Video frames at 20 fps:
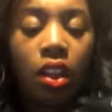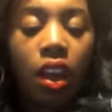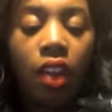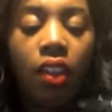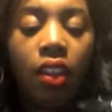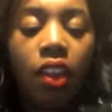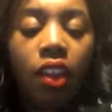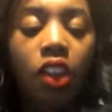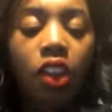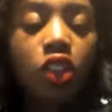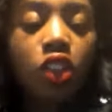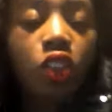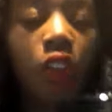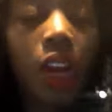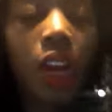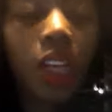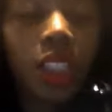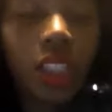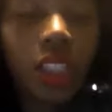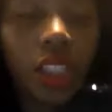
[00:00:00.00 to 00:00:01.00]
And then
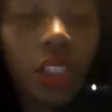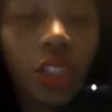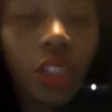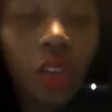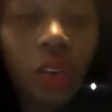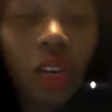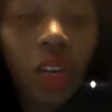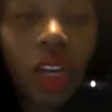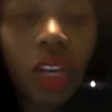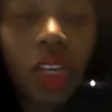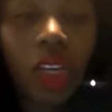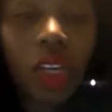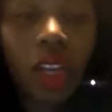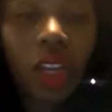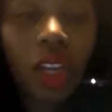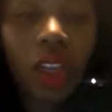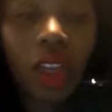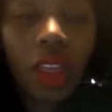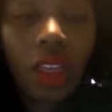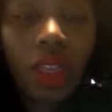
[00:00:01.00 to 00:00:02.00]
try to join
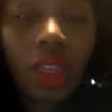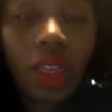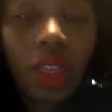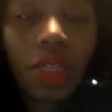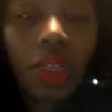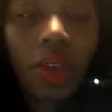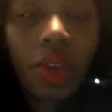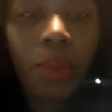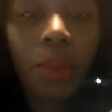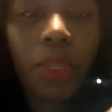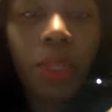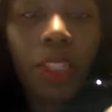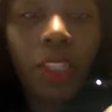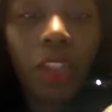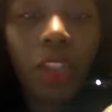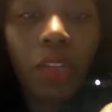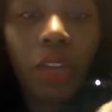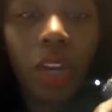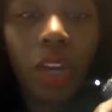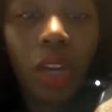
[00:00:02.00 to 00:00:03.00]
the piece
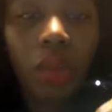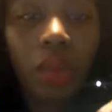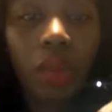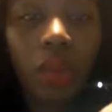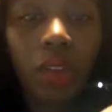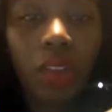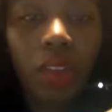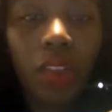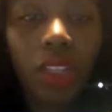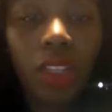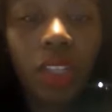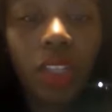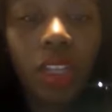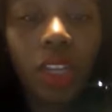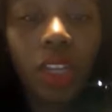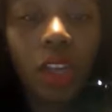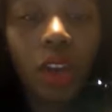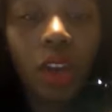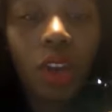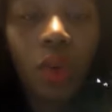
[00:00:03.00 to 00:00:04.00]
that you cut
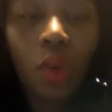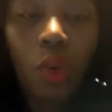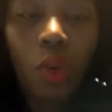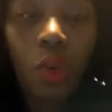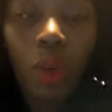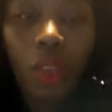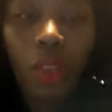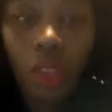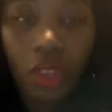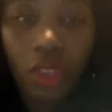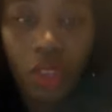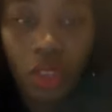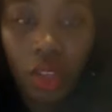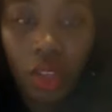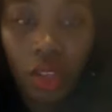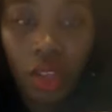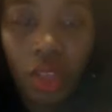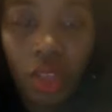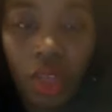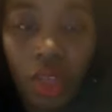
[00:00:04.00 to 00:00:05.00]
previously with
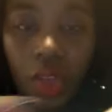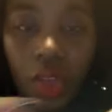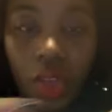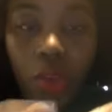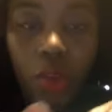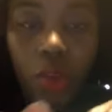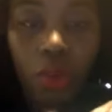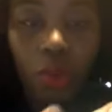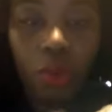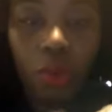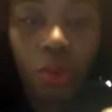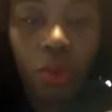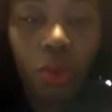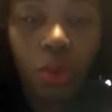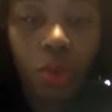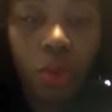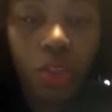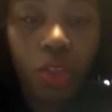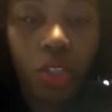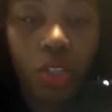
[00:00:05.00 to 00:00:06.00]
the new
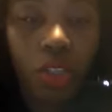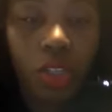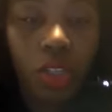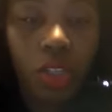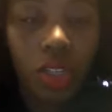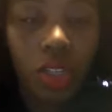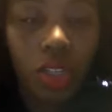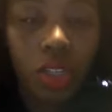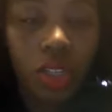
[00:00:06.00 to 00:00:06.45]
portion.